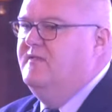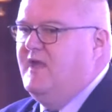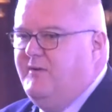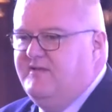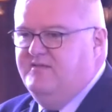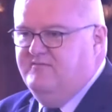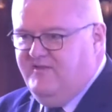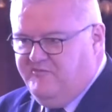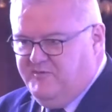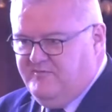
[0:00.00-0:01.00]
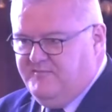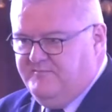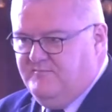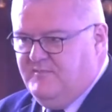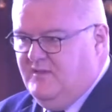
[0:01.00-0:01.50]
direct investment.
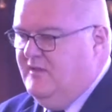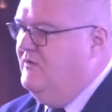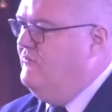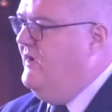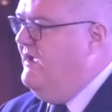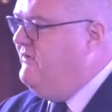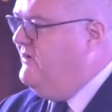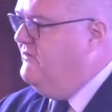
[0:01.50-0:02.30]
So every